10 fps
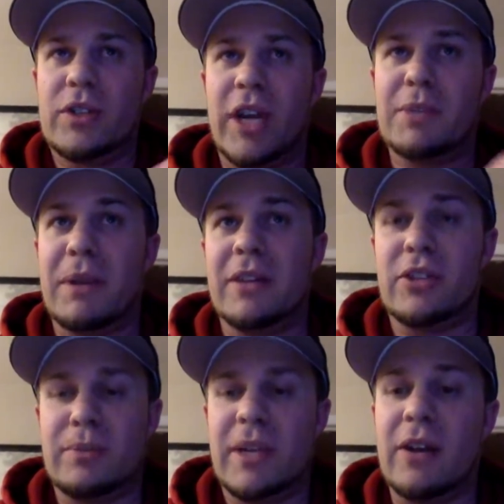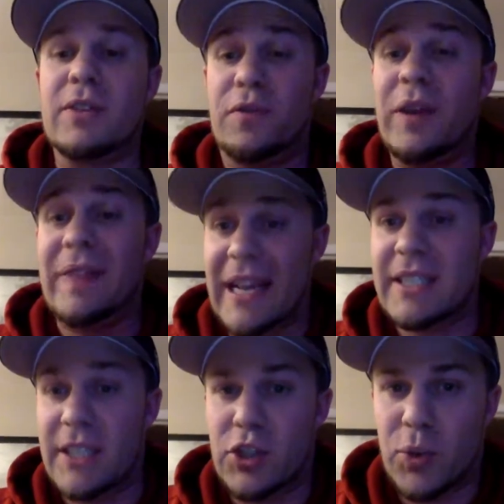change my leadership style to fit
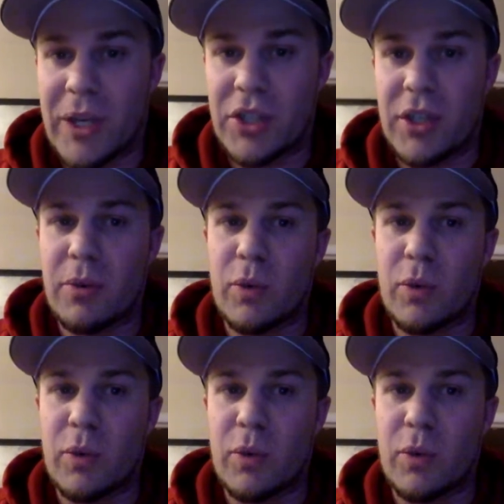that situation,